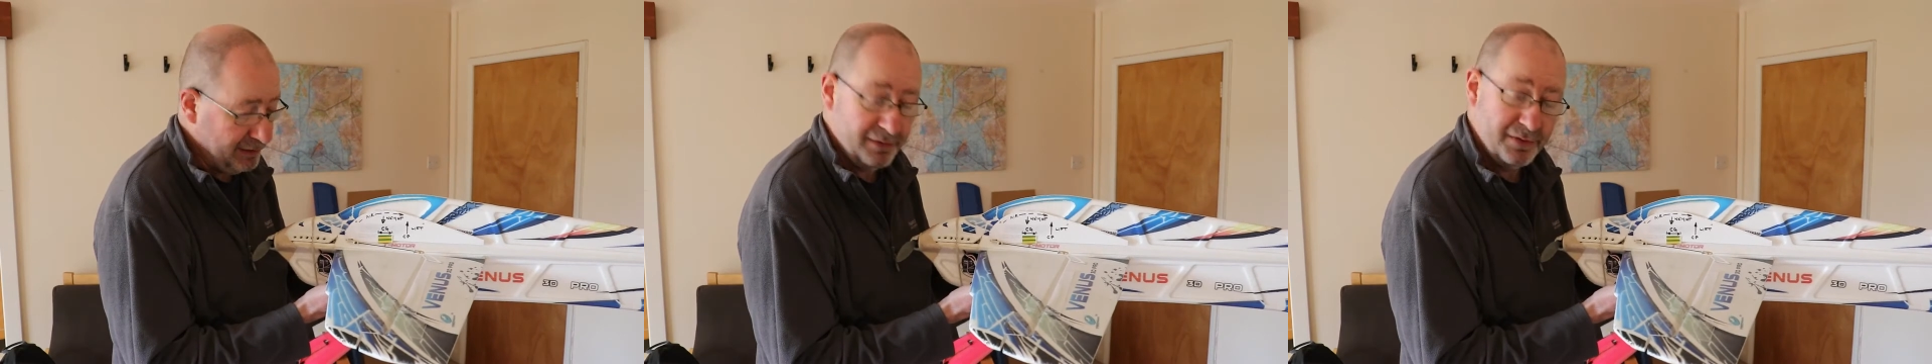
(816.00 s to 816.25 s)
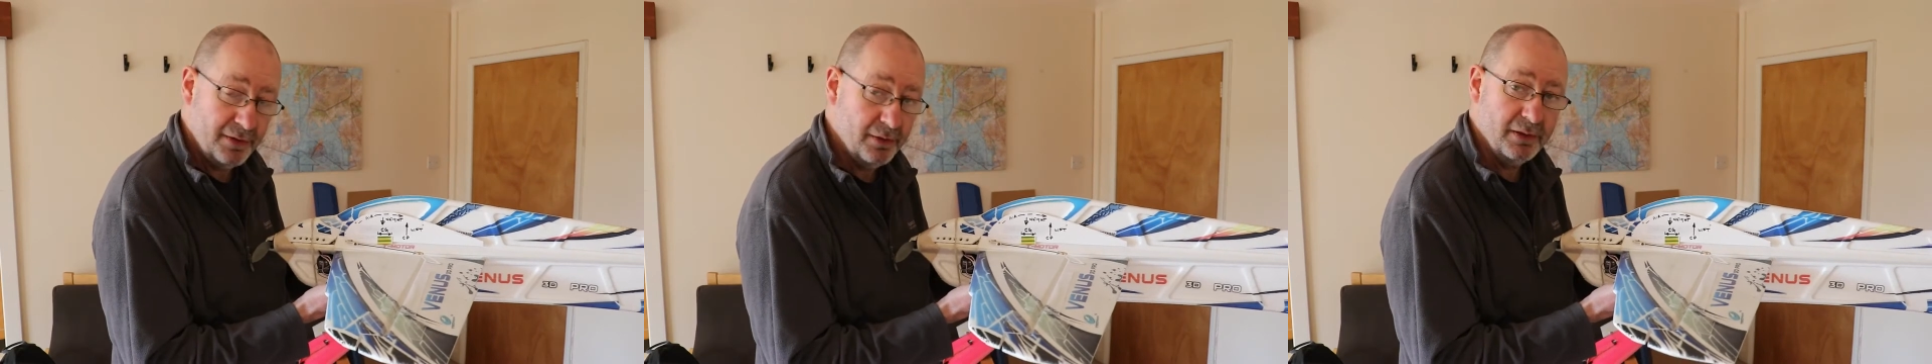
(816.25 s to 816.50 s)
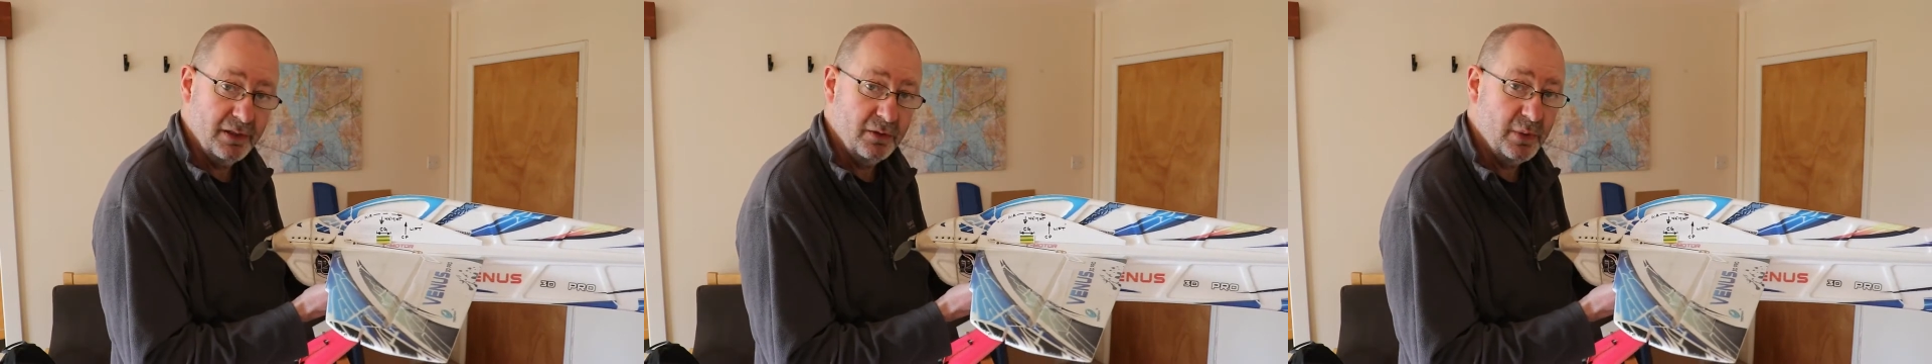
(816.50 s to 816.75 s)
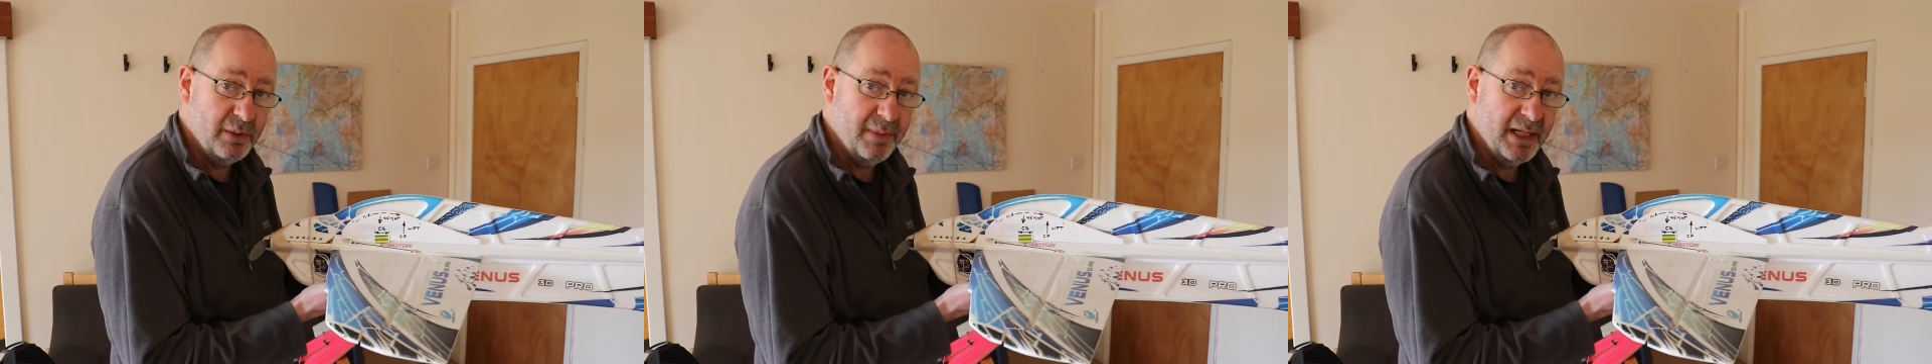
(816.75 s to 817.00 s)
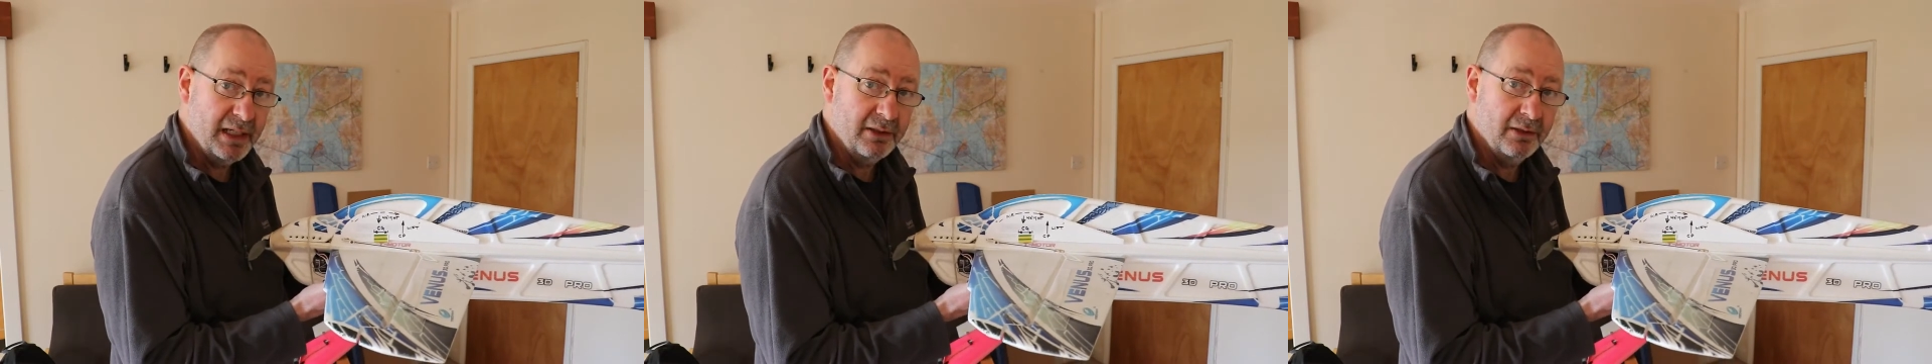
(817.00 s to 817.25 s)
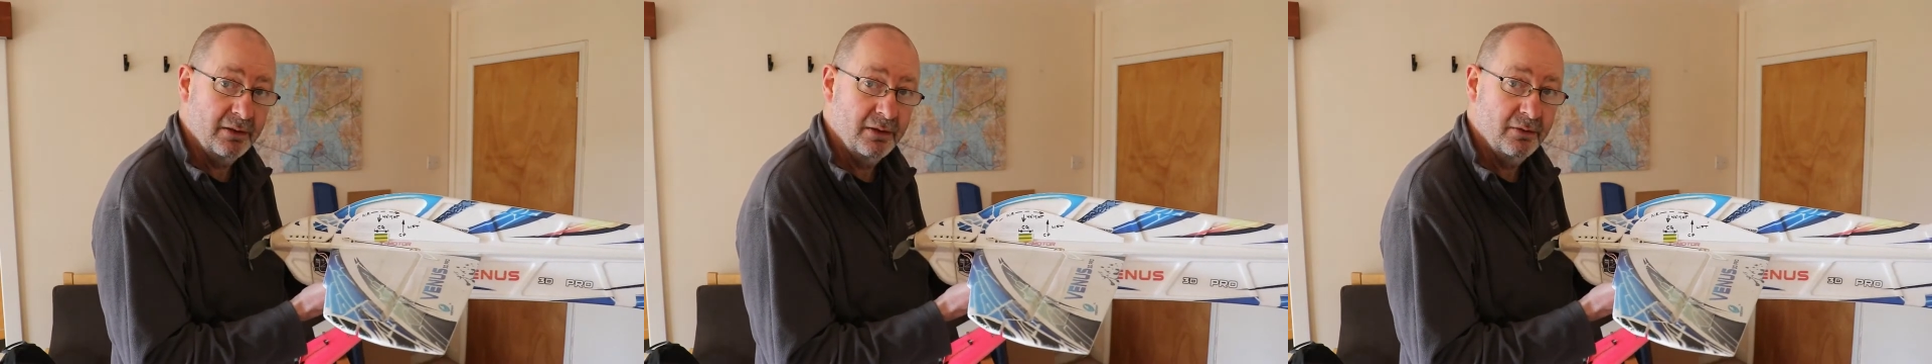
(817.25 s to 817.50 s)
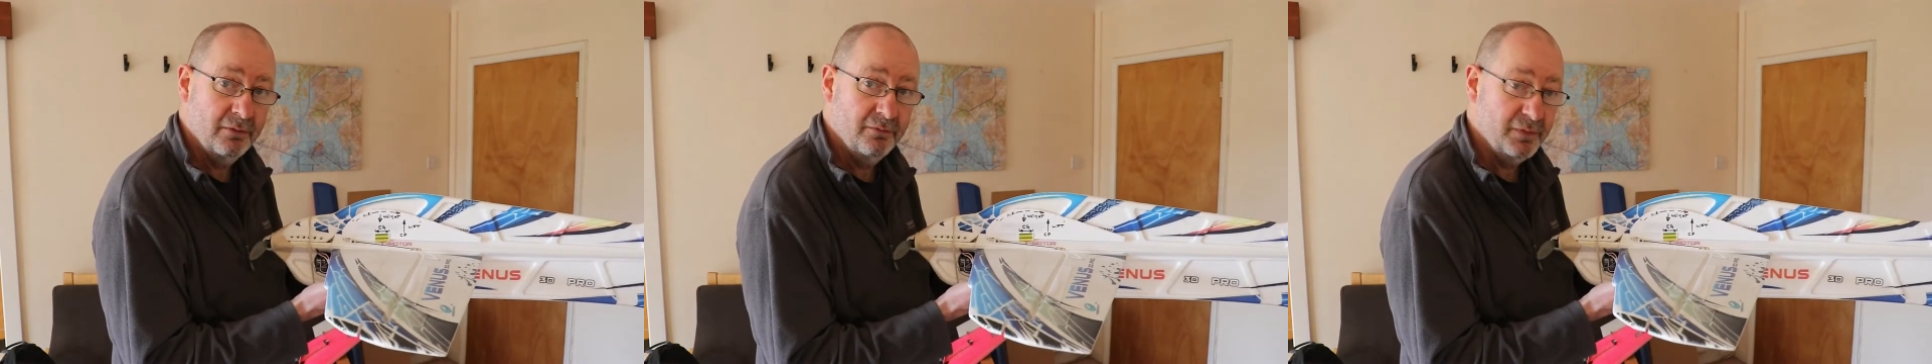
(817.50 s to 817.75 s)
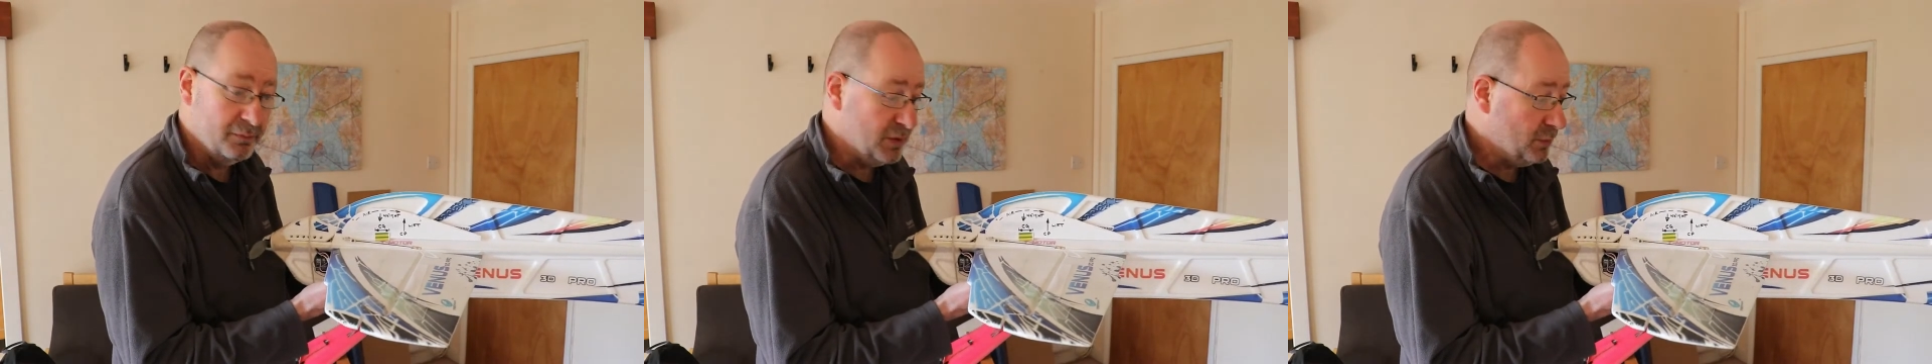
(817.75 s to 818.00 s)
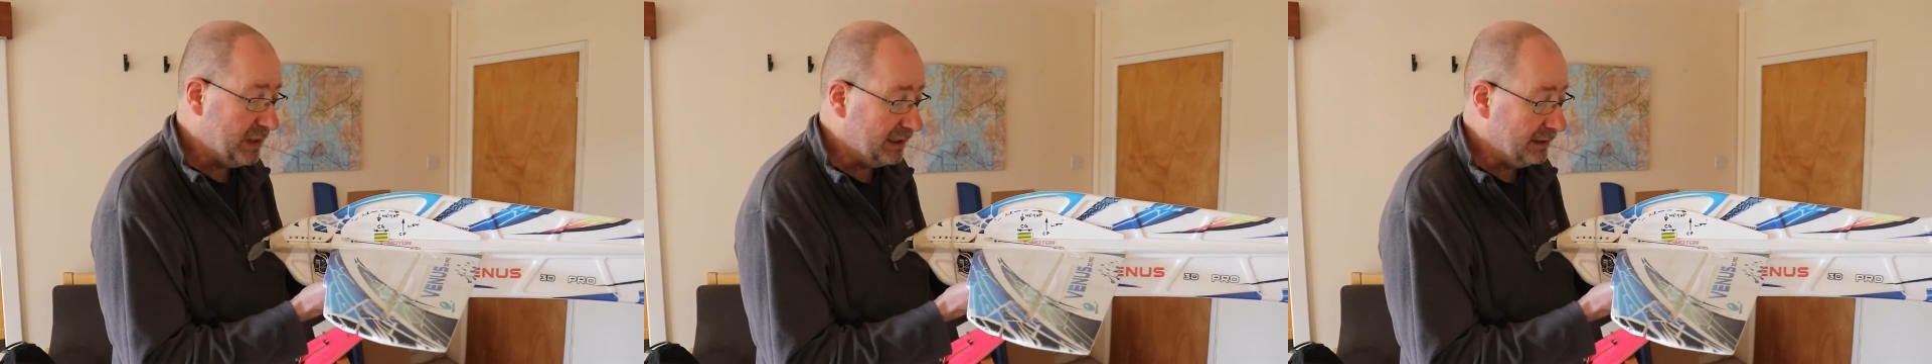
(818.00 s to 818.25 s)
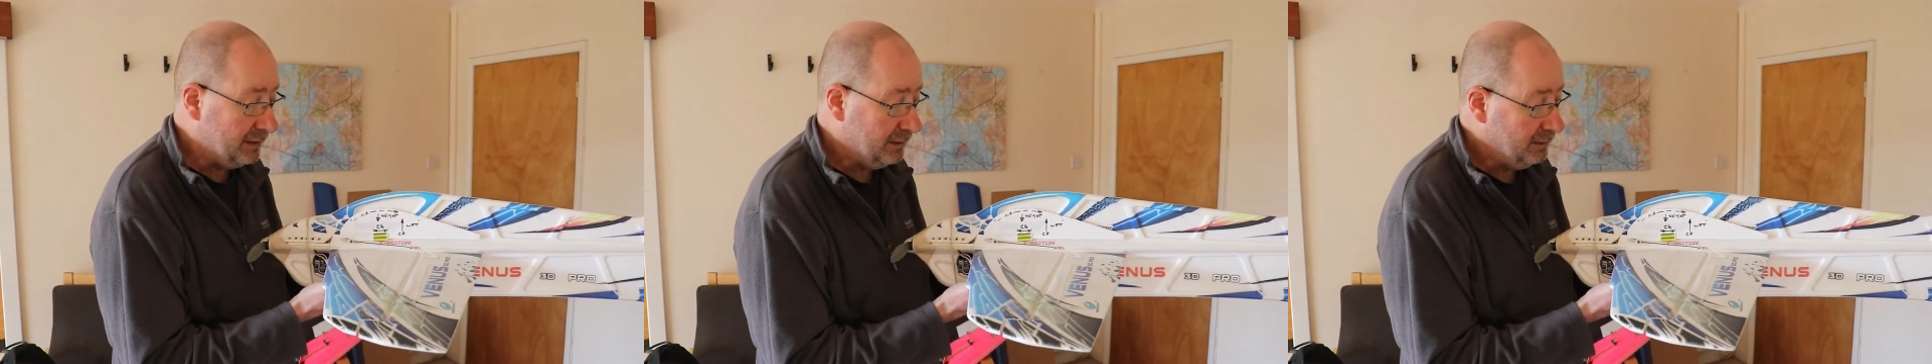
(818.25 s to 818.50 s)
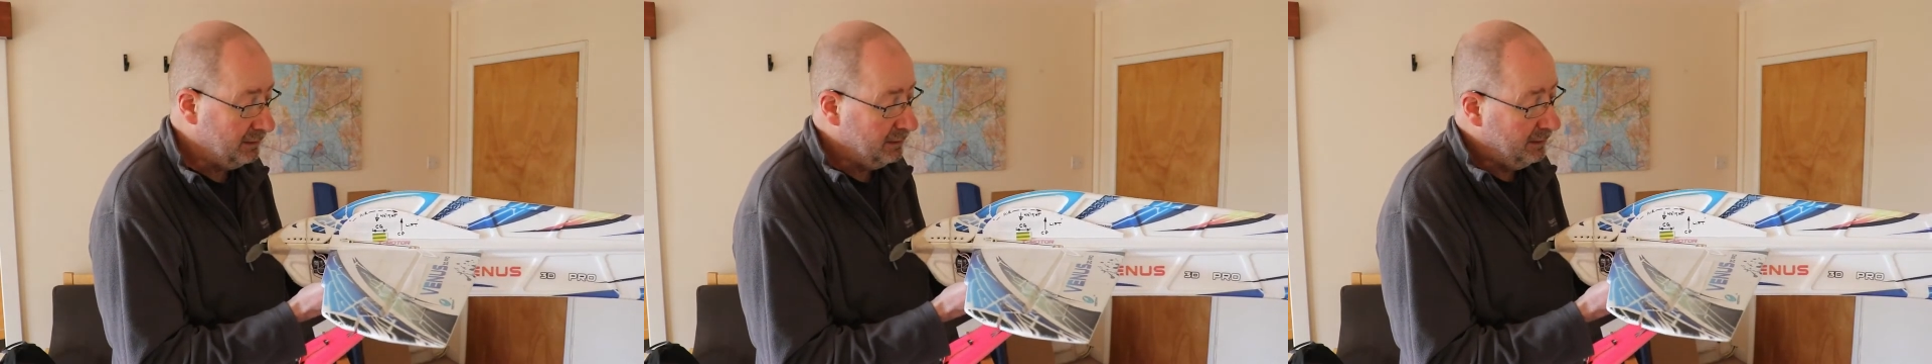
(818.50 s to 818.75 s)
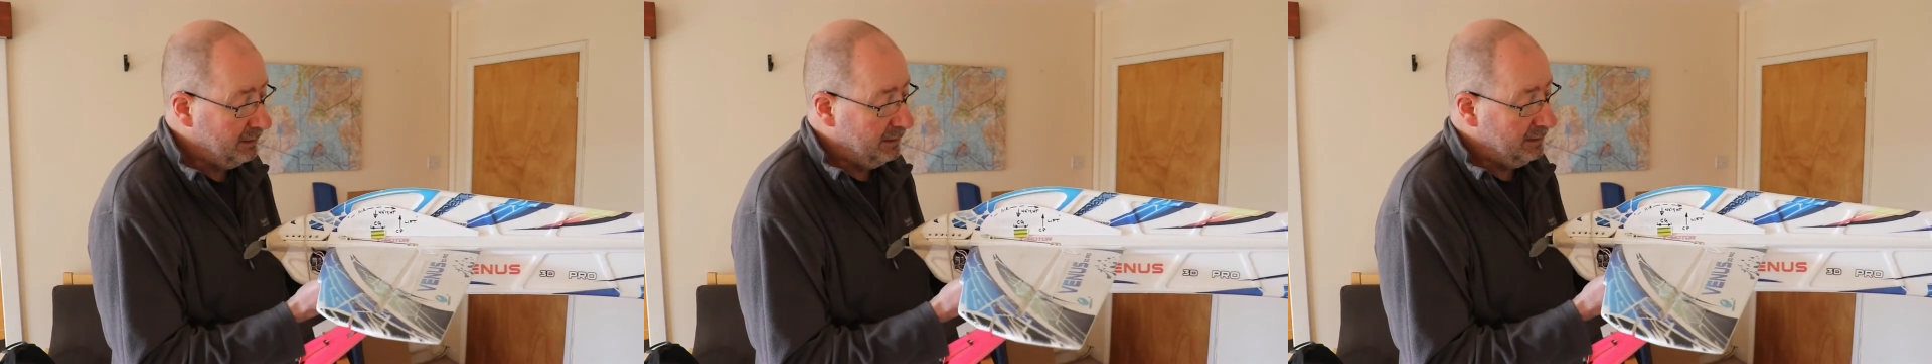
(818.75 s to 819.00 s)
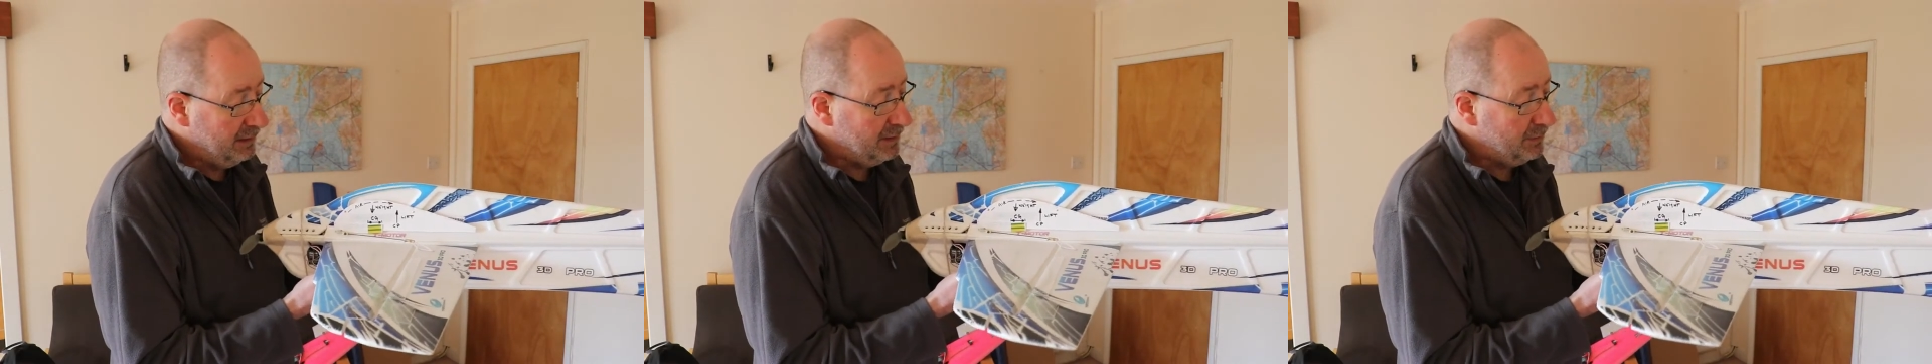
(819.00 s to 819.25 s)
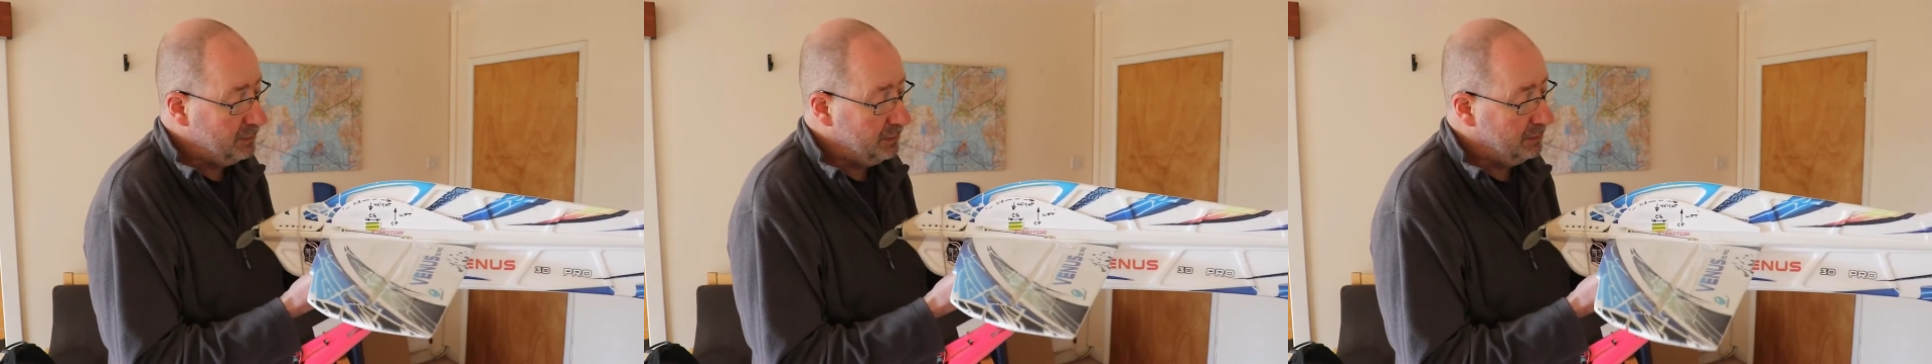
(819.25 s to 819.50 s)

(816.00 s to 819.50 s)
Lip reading: and a third of the way back from the wing. Now,